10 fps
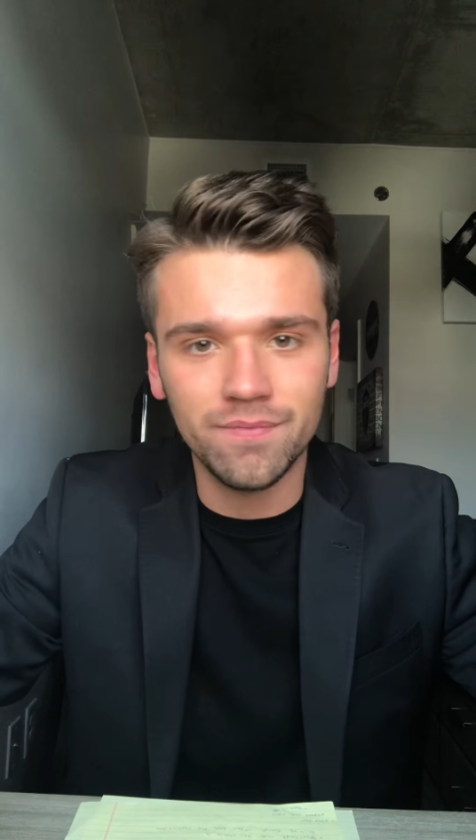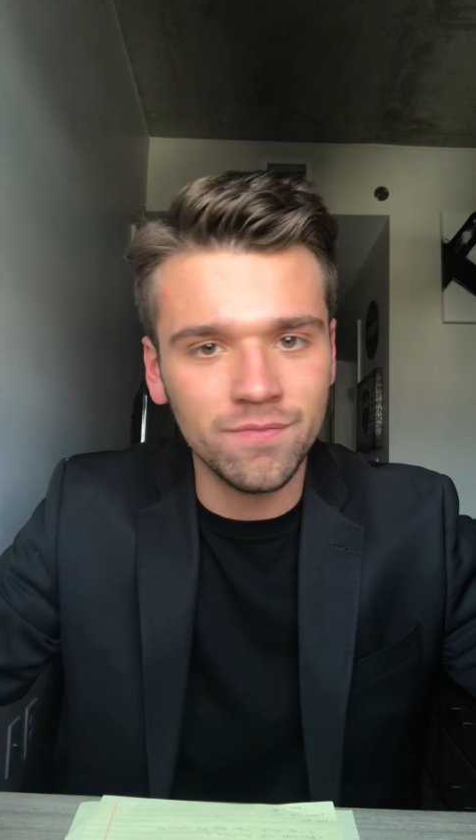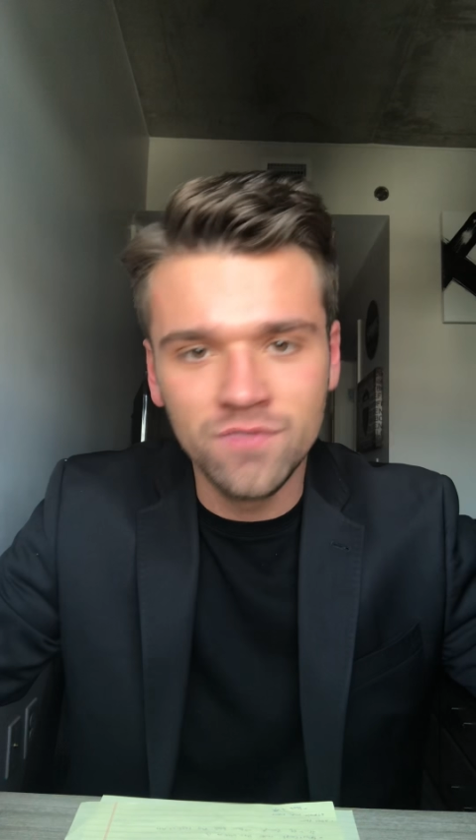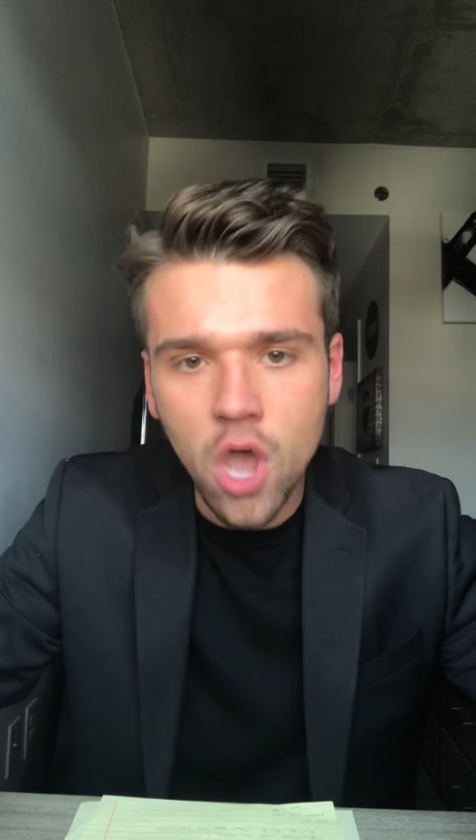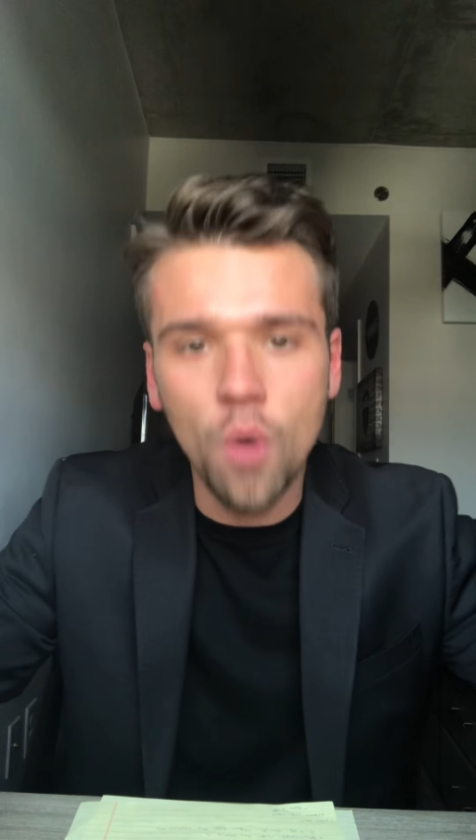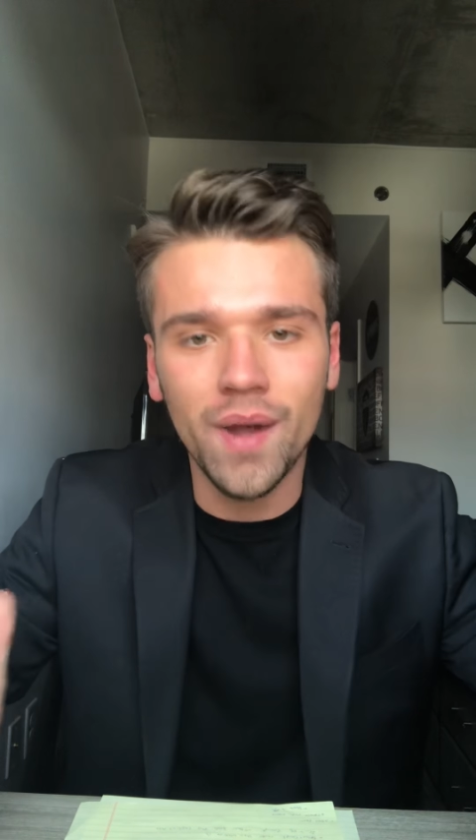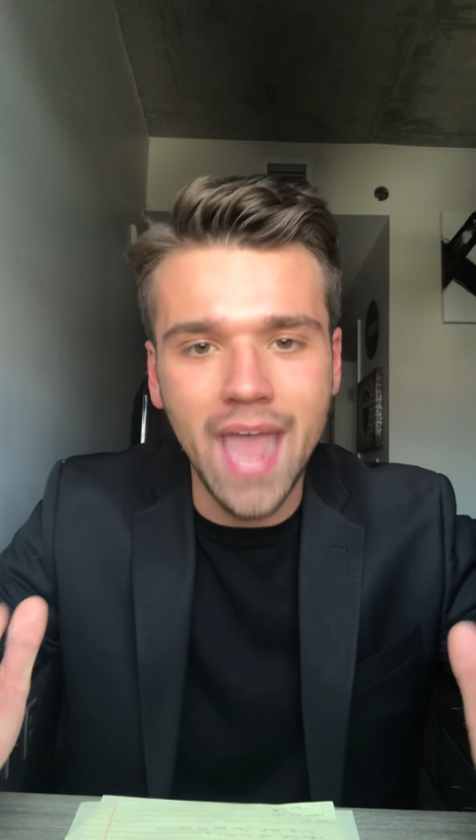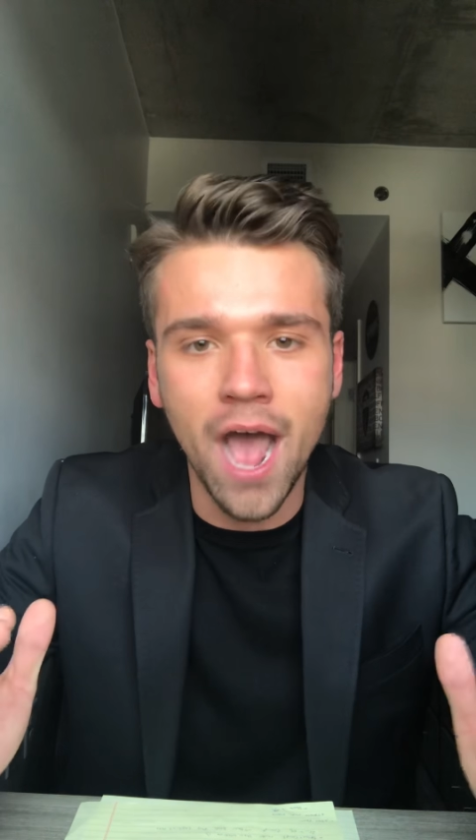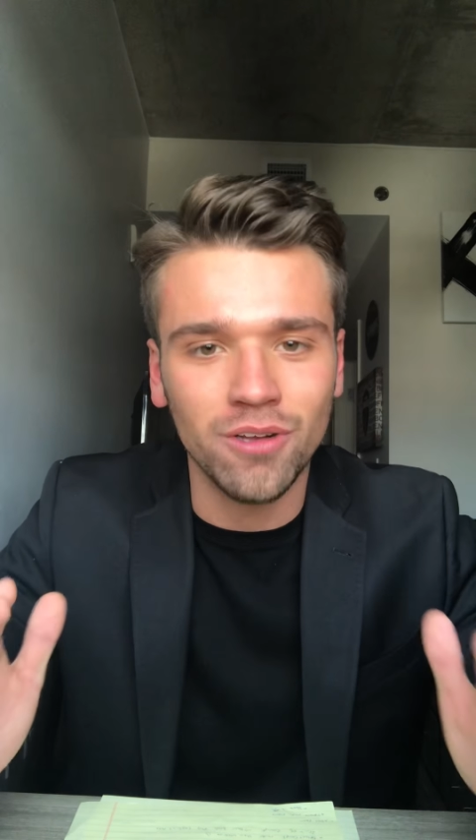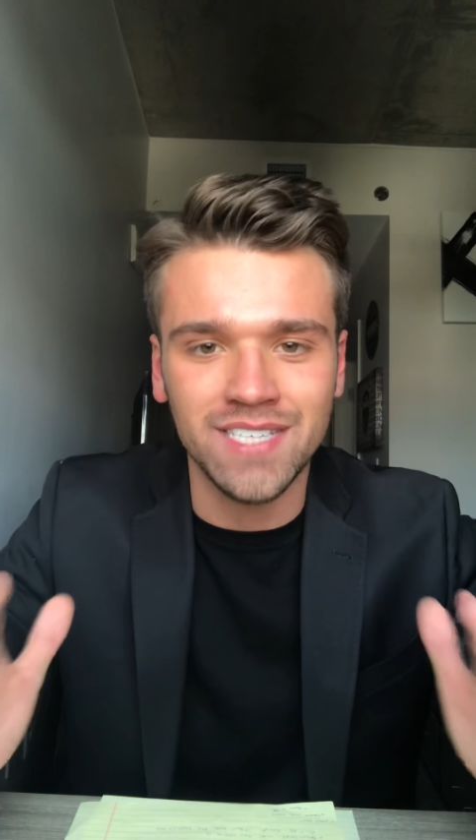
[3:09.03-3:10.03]
No
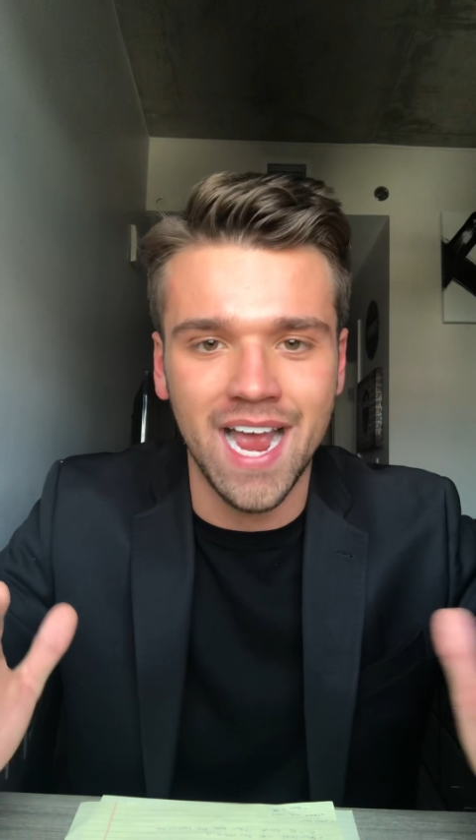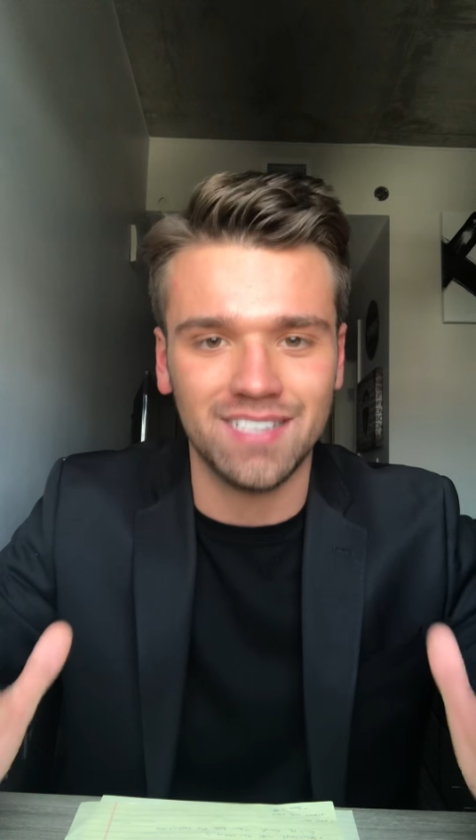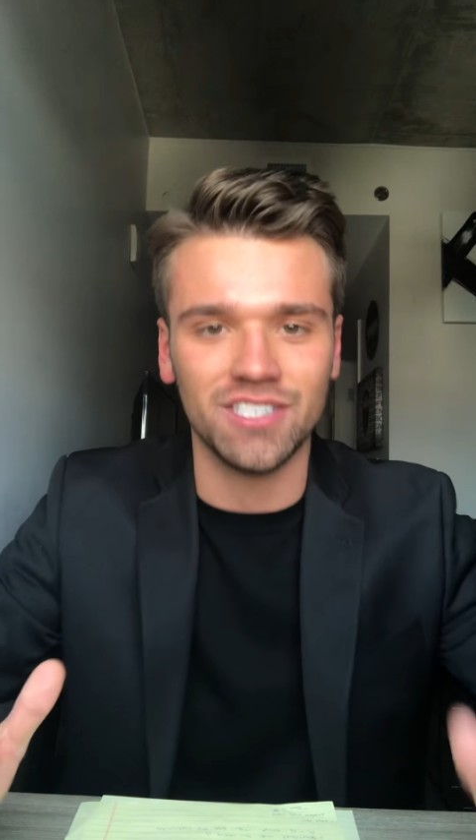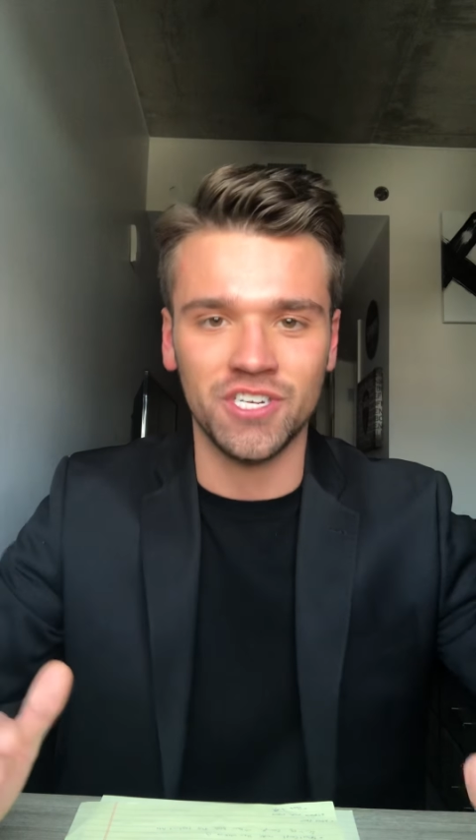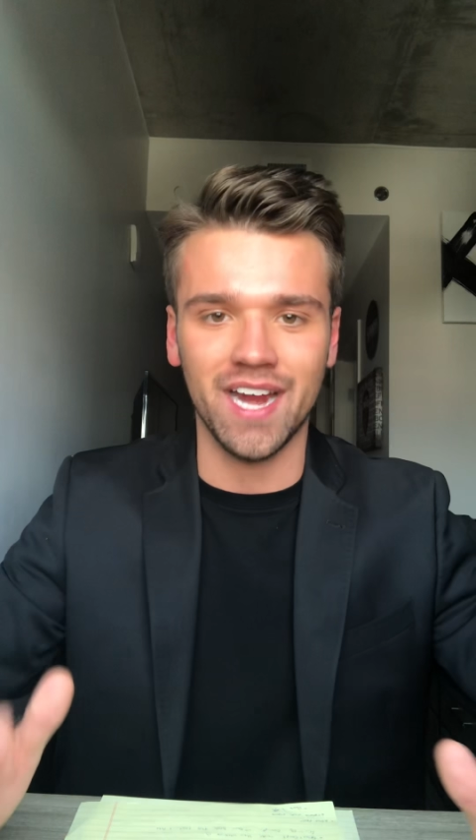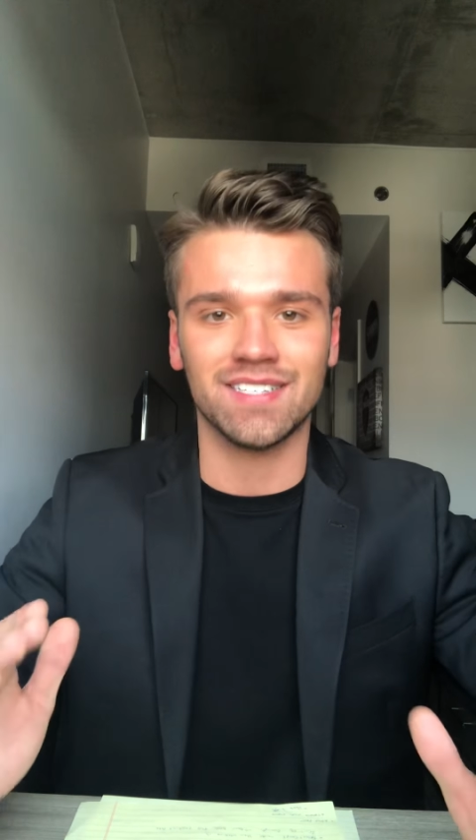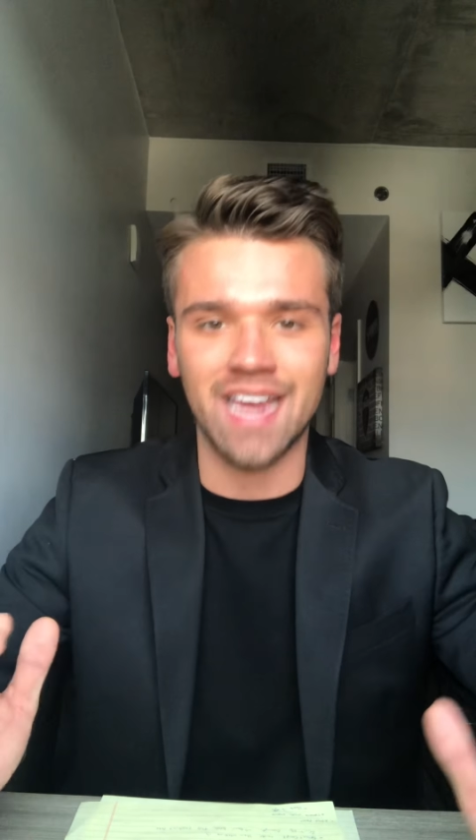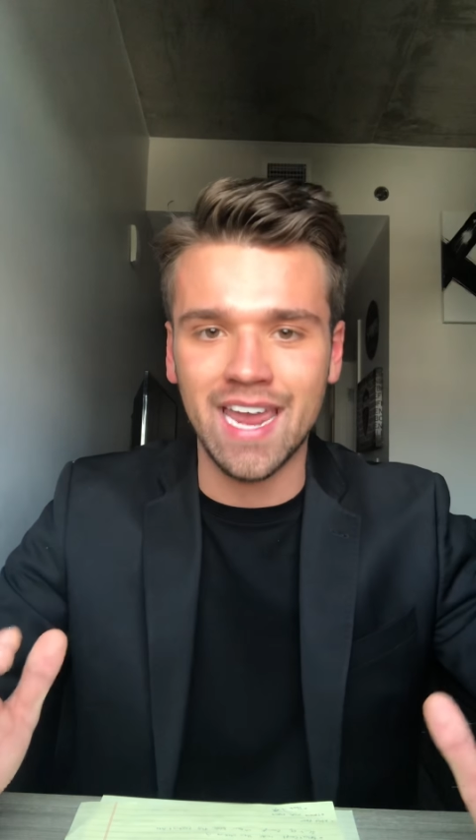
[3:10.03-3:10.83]
one else has a chance.